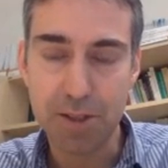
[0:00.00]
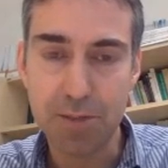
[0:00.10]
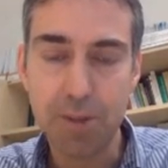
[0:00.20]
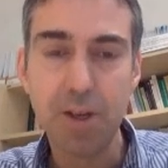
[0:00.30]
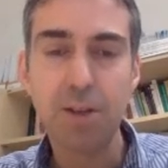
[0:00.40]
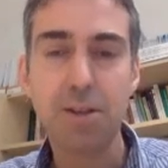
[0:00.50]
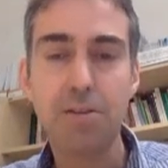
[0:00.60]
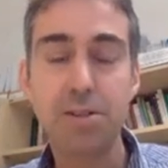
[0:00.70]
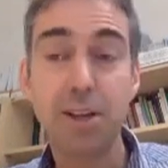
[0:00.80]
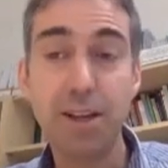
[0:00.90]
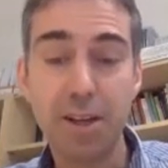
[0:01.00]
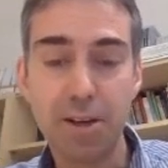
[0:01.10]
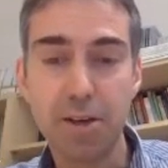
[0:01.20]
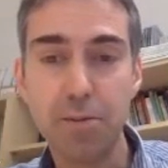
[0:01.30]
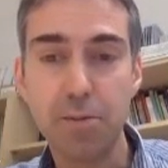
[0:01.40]
to, there is a link
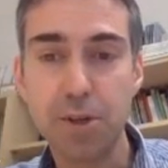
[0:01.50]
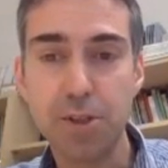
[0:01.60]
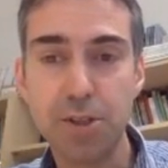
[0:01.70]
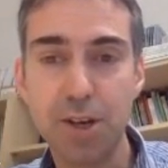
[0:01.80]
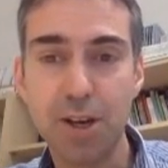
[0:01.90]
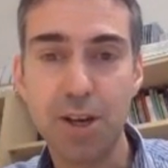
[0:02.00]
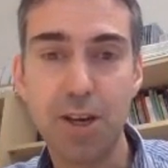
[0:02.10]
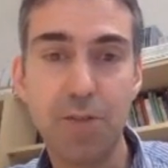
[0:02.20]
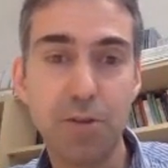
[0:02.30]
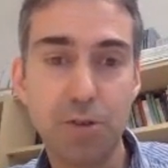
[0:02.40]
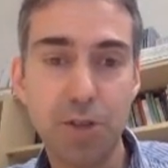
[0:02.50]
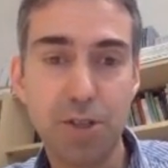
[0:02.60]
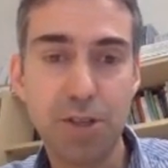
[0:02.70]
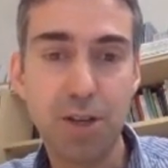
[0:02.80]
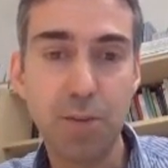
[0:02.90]
which, if you're
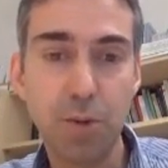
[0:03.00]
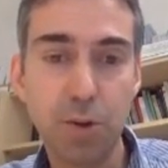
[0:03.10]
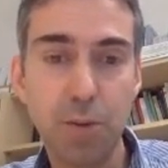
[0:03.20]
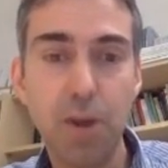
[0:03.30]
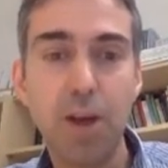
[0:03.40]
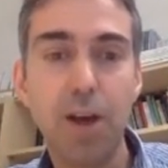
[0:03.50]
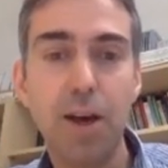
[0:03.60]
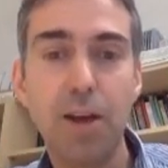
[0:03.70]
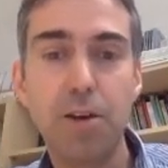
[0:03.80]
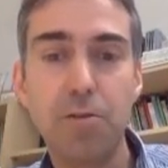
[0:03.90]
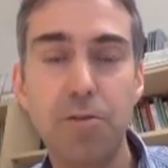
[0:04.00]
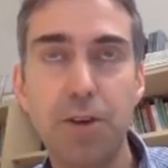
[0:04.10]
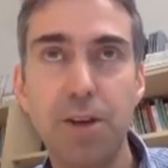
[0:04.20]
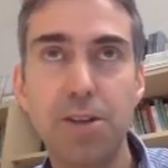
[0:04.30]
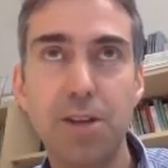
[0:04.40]
interested in more, you can
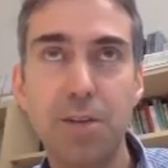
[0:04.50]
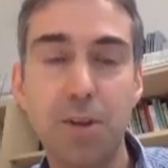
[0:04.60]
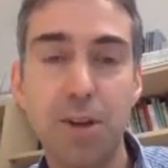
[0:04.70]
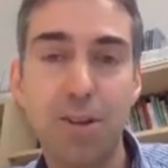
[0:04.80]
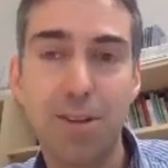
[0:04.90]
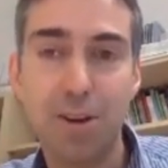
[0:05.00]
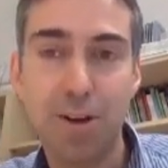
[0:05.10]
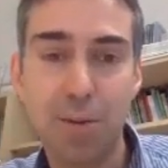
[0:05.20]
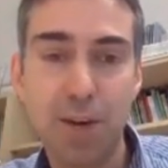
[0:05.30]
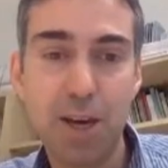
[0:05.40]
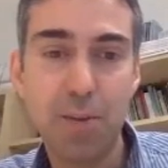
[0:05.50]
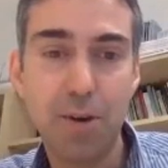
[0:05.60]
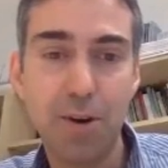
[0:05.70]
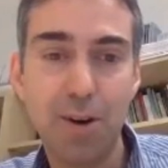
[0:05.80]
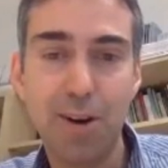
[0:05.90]
find our
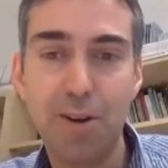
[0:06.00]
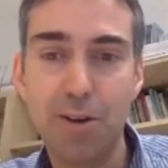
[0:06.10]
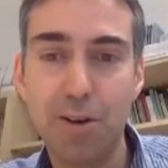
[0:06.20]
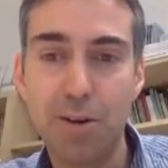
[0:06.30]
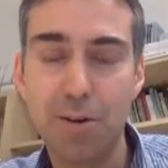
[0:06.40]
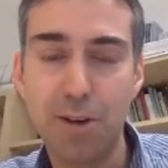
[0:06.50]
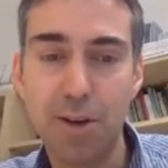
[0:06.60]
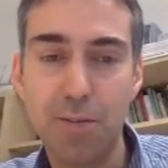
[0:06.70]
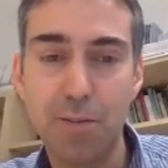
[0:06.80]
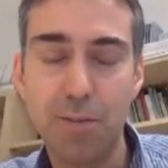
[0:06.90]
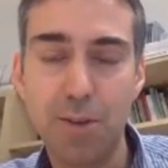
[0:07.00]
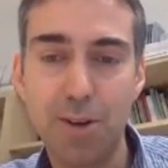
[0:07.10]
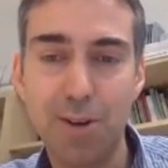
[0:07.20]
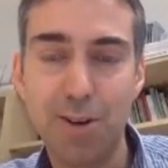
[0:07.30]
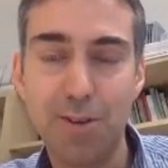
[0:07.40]
paper on
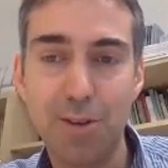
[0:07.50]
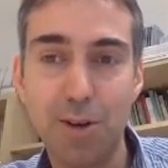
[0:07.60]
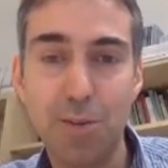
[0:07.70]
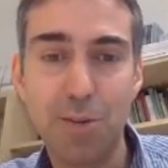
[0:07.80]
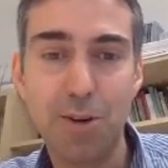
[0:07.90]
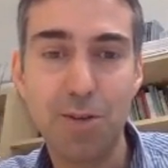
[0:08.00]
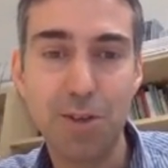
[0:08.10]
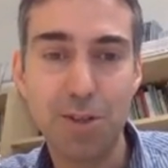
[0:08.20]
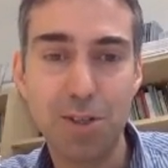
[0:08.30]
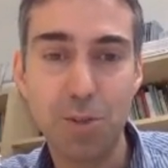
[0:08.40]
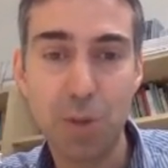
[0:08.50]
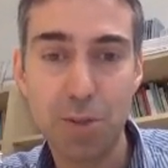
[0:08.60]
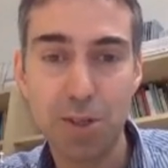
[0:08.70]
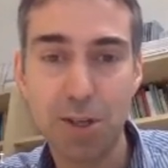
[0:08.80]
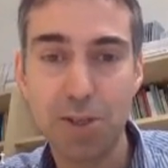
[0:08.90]
the university's
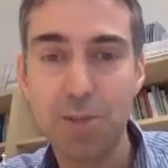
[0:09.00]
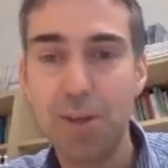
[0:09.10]
website.